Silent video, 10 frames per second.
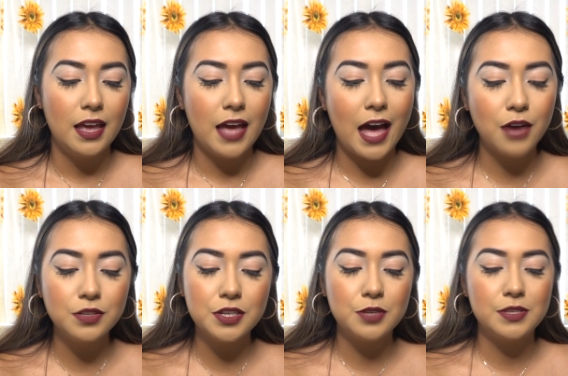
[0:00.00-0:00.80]
How
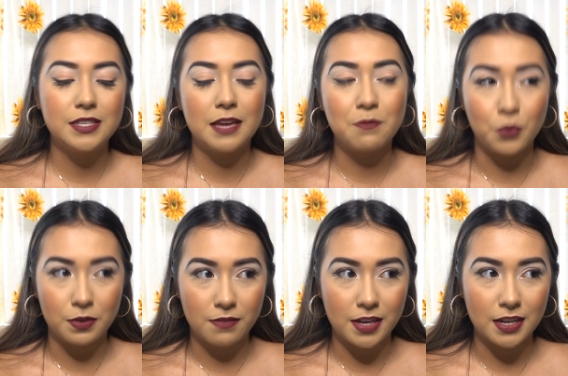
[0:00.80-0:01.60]
do you stay
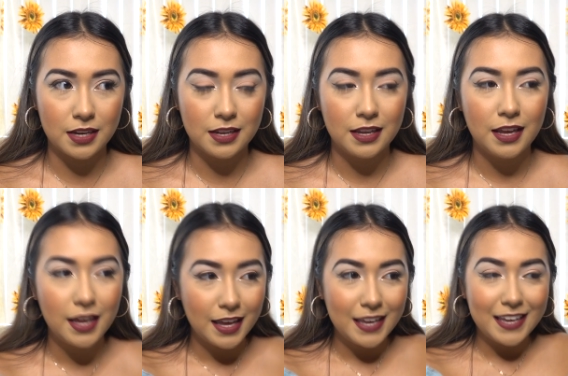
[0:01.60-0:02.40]
motivated?
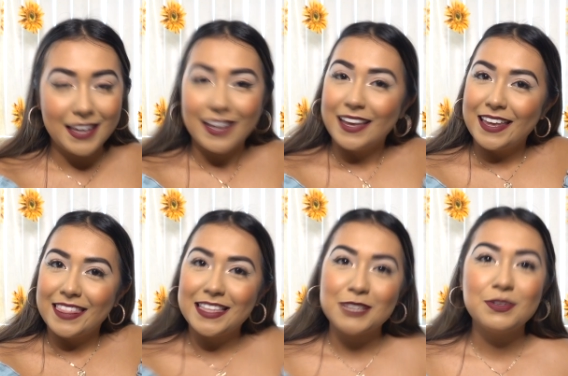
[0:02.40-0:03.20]

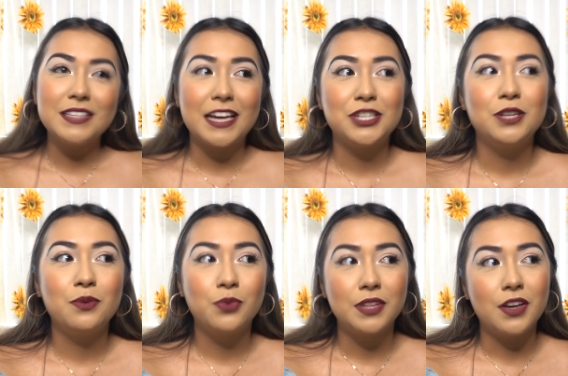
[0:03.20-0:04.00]
This one's actually
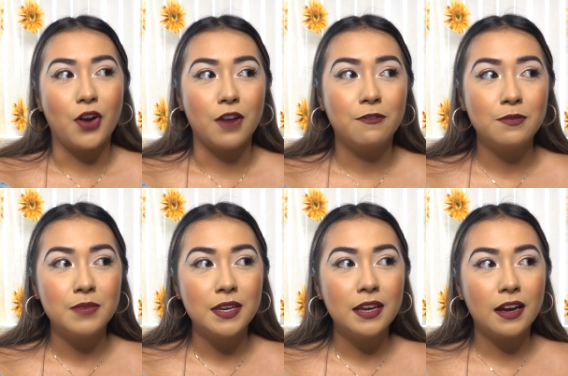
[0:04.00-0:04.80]
really hard for
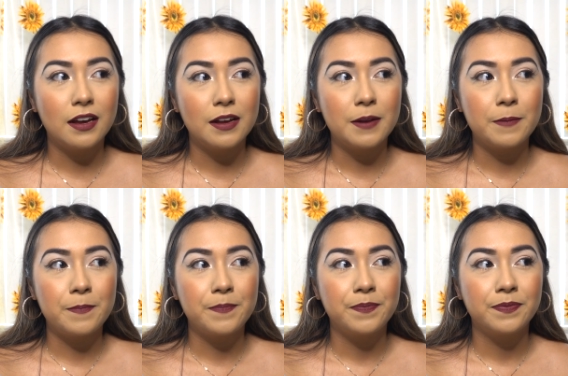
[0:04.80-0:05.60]
me.
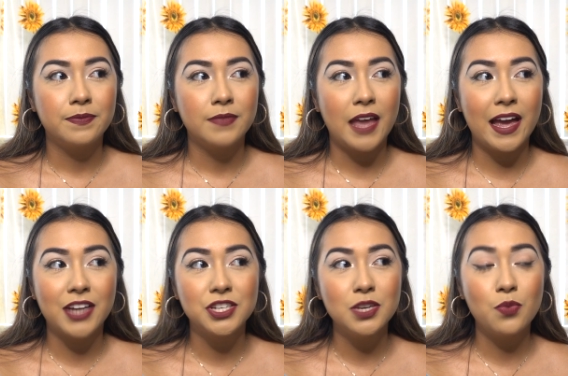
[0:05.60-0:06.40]
I
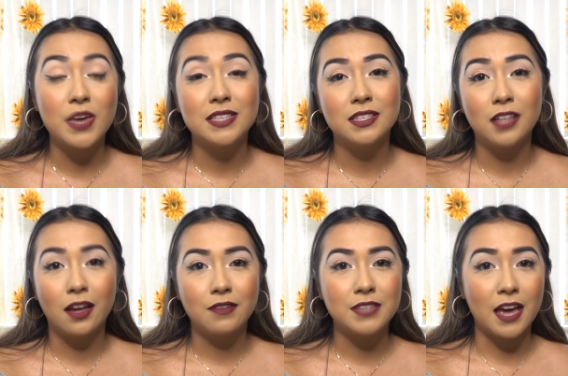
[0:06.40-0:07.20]
actually waste a
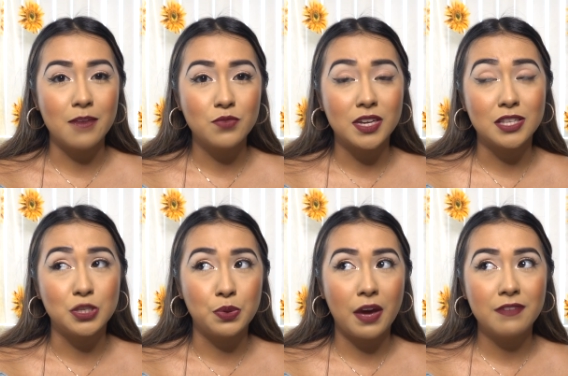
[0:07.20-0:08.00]
lot of time when I
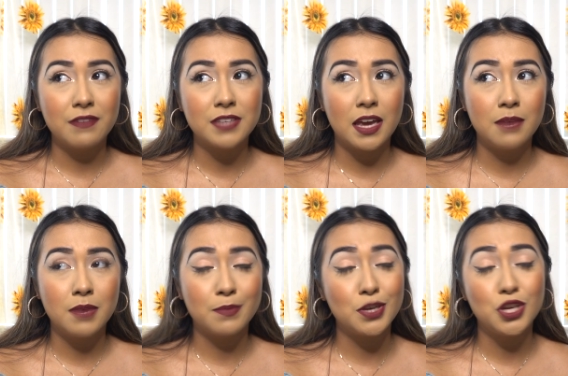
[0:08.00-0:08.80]
do have time.
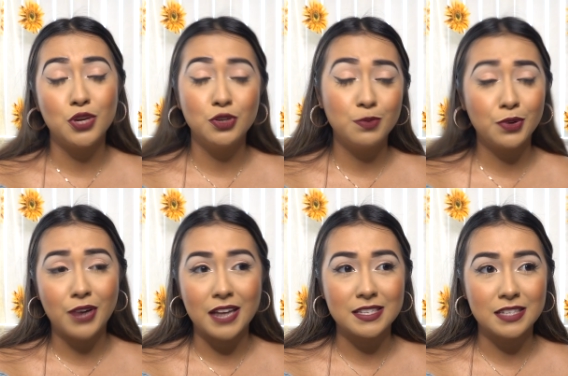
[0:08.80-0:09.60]
I'm a huge
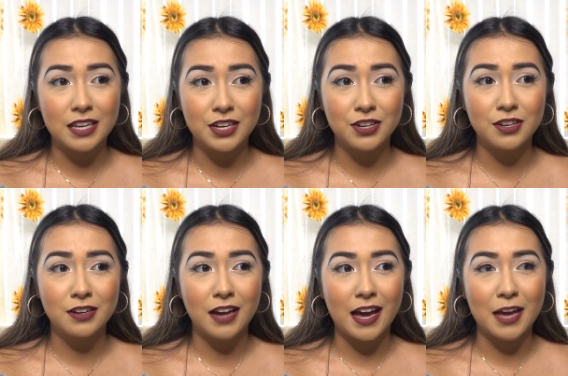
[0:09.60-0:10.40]
procrastinator.
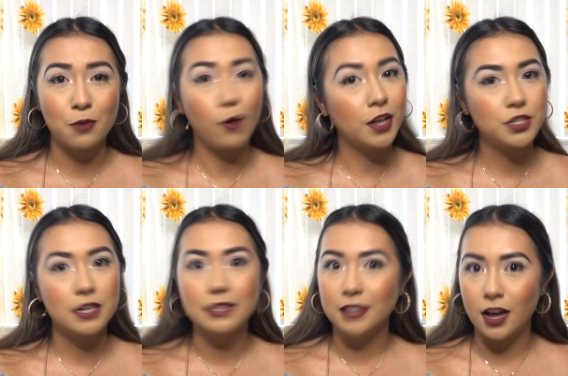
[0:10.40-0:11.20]
I watch a
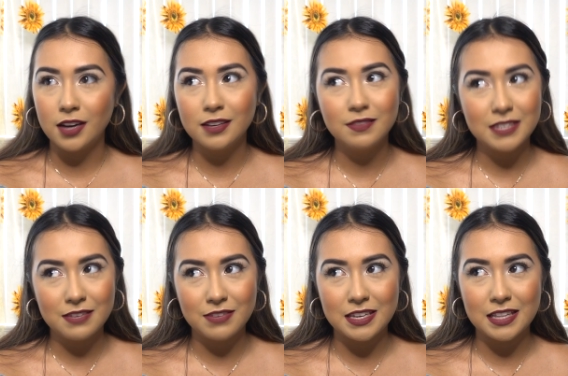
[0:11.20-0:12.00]
lot of
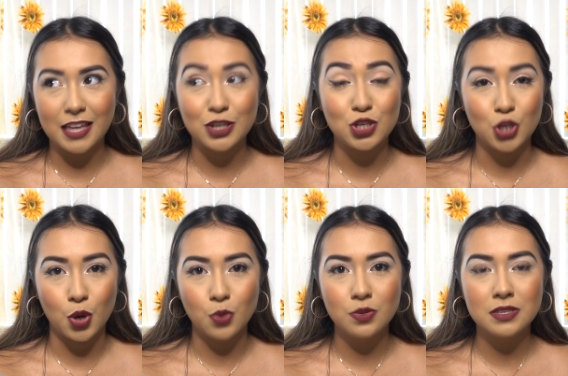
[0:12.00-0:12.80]
TV, like
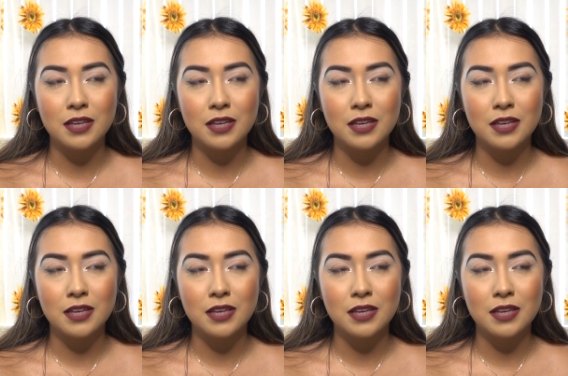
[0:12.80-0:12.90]
shows.